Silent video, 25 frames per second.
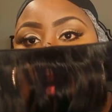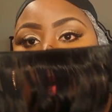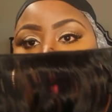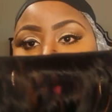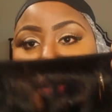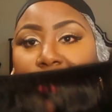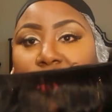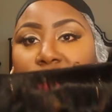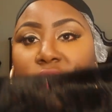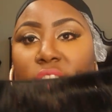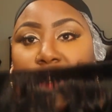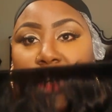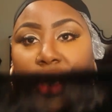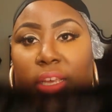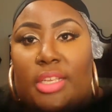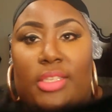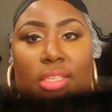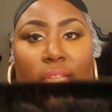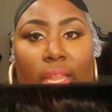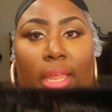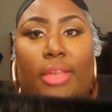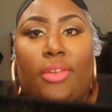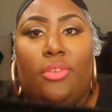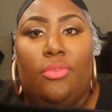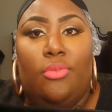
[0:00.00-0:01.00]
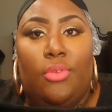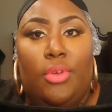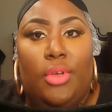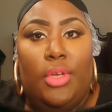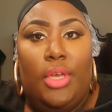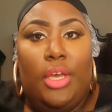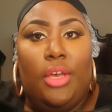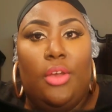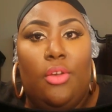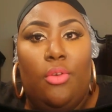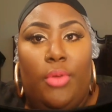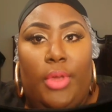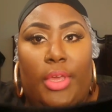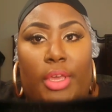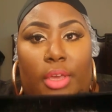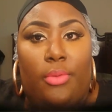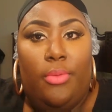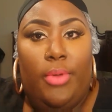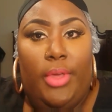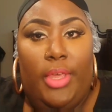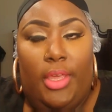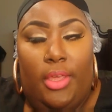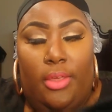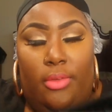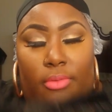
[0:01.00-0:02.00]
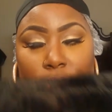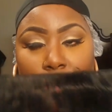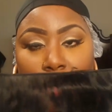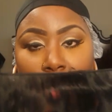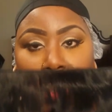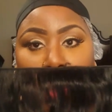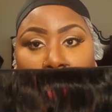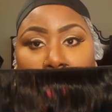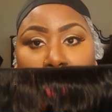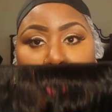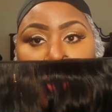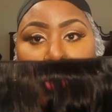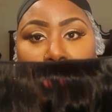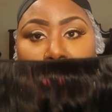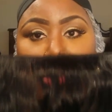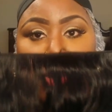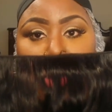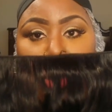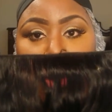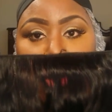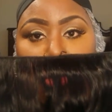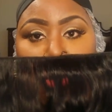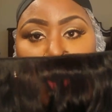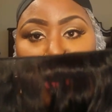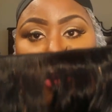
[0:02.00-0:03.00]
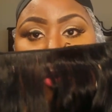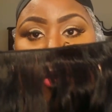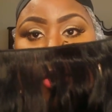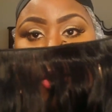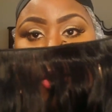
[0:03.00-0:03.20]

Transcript: So it's just like doing a quick weave. So